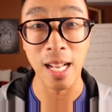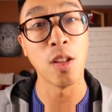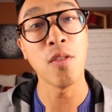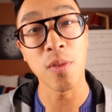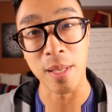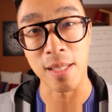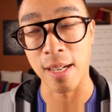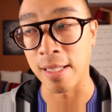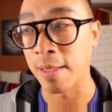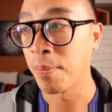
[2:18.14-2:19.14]
I learned from these
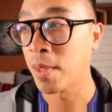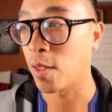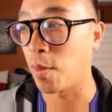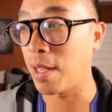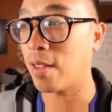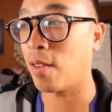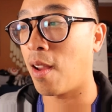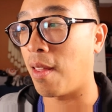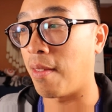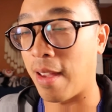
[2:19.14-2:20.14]
guys? So these are
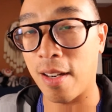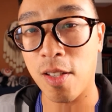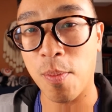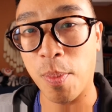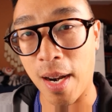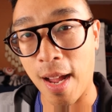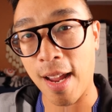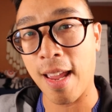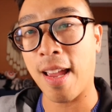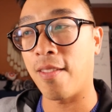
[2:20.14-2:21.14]
not theirs, but
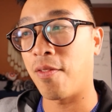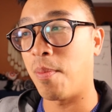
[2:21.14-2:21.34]
I have